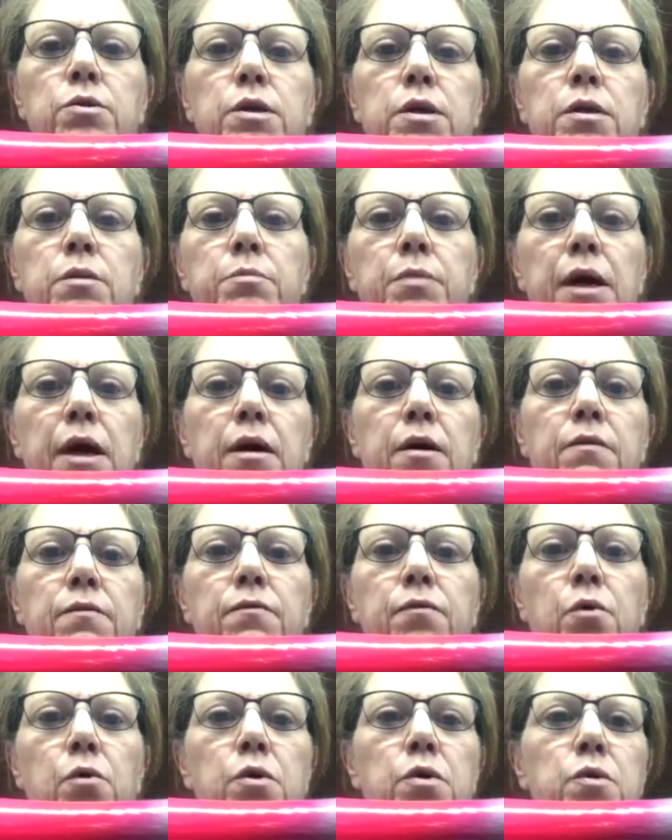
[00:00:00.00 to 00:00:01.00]
it back and
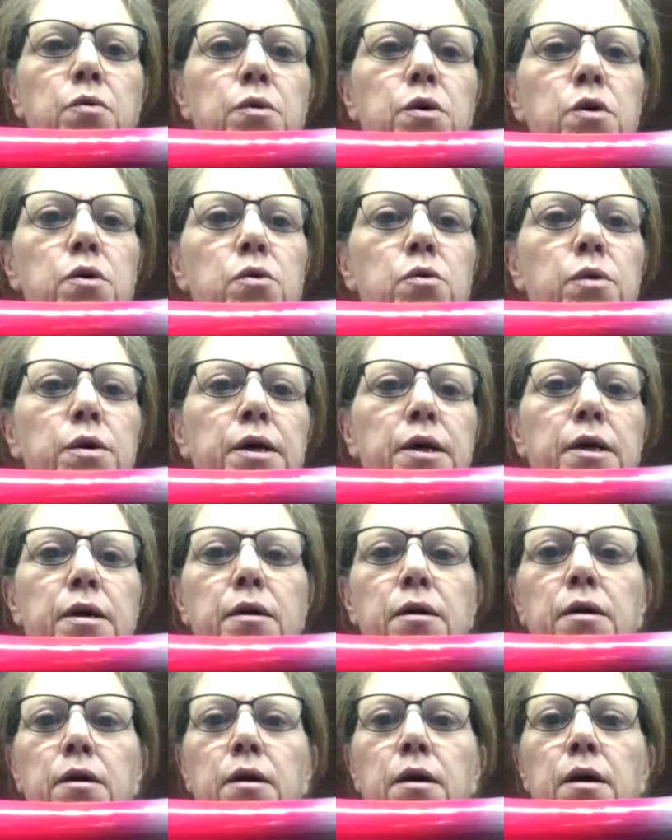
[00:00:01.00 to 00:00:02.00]
forth real quick.
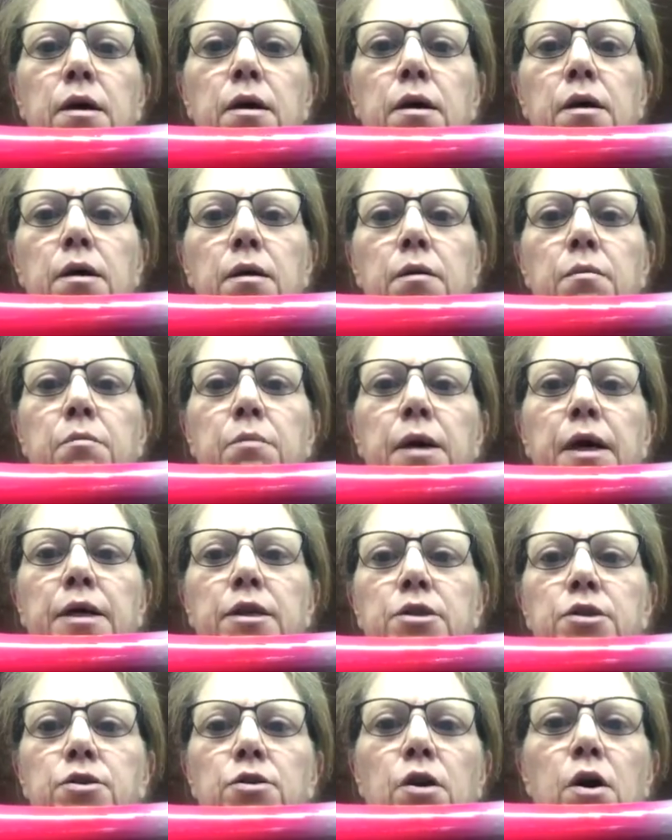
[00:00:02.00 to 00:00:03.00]
Make
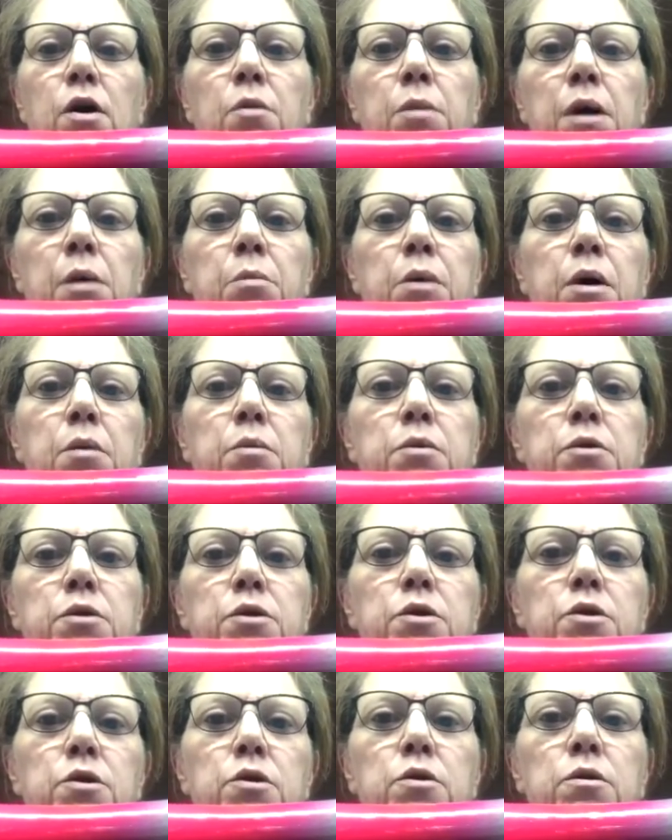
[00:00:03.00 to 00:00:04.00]
sure all my
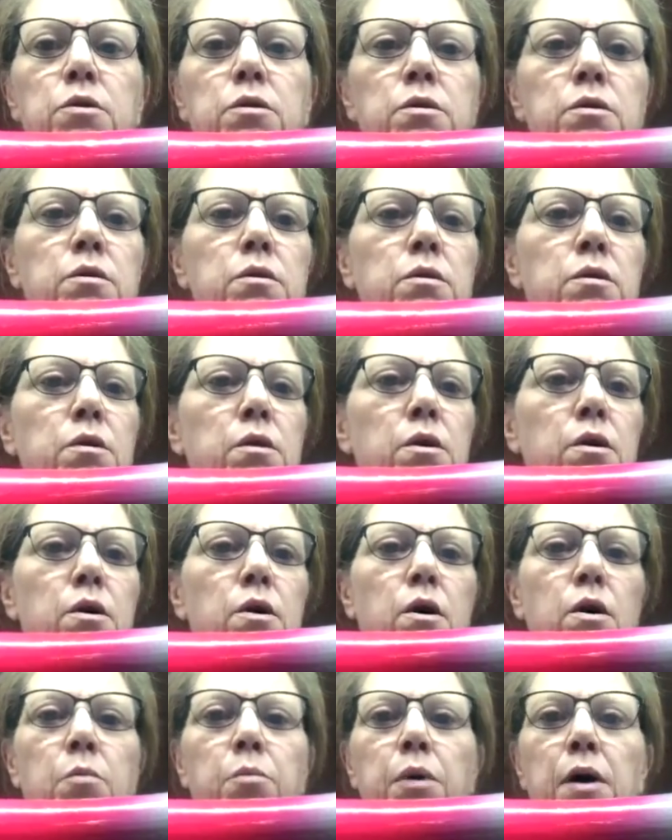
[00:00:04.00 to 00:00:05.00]
bubbles are
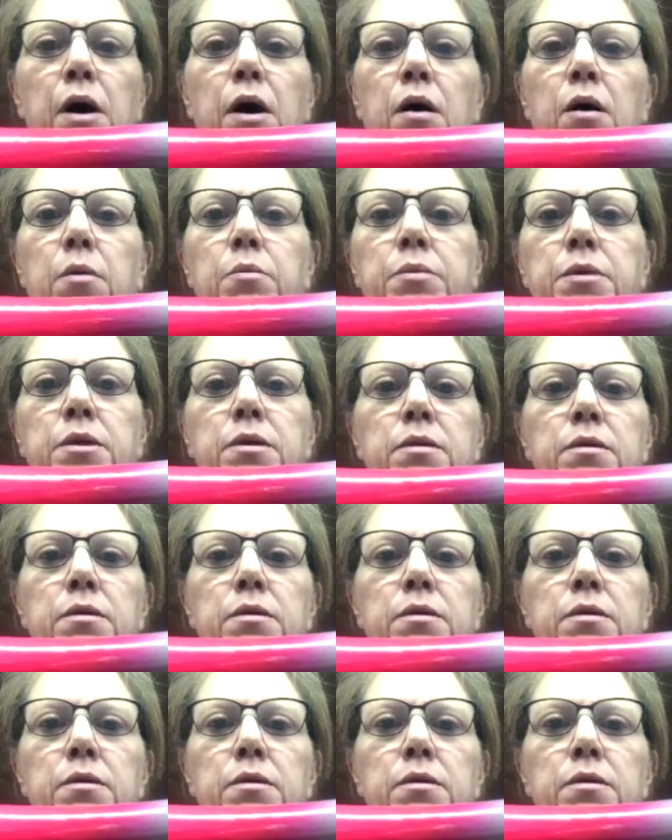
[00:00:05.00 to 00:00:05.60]
popped.